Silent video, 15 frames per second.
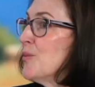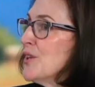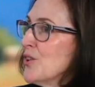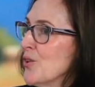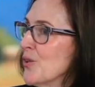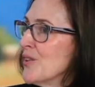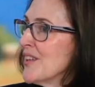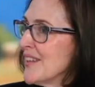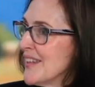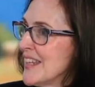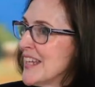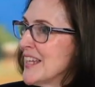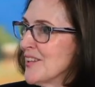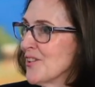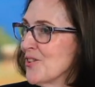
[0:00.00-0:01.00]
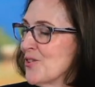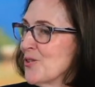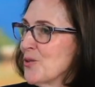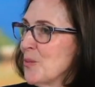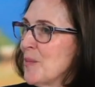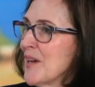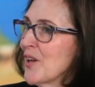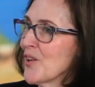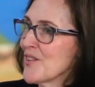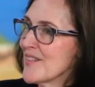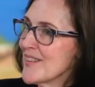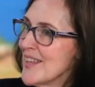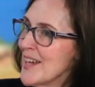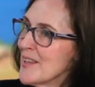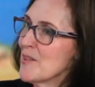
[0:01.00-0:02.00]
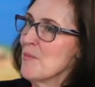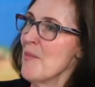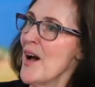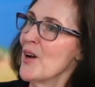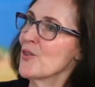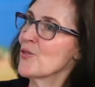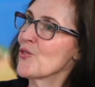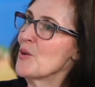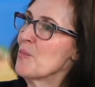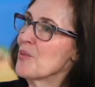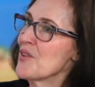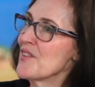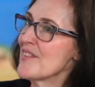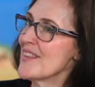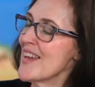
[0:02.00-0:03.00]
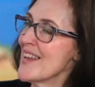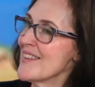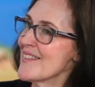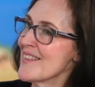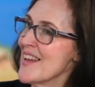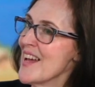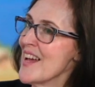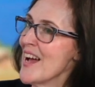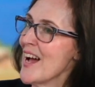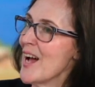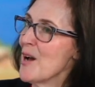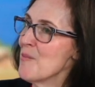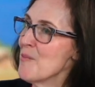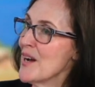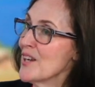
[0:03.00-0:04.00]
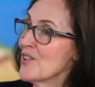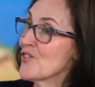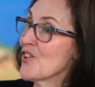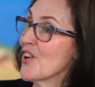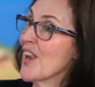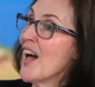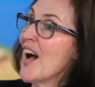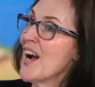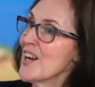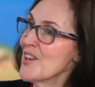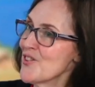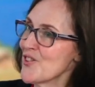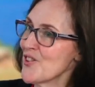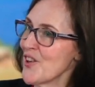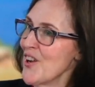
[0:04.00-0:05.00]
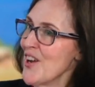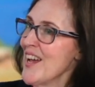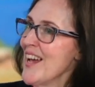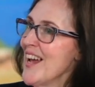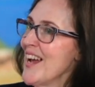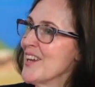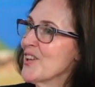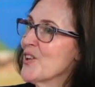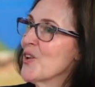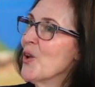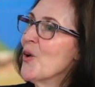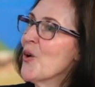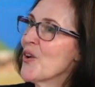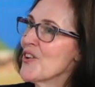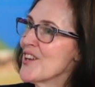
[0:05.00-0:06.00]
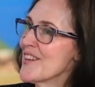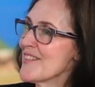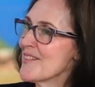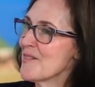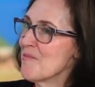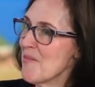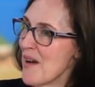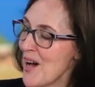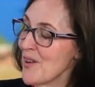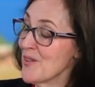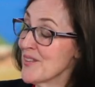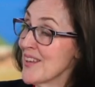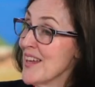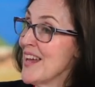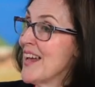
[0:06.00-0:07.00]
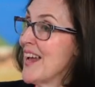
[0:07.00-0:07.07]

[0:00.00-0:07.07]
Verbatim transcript: we don't need to because that mount represents a much larger and glorious mount,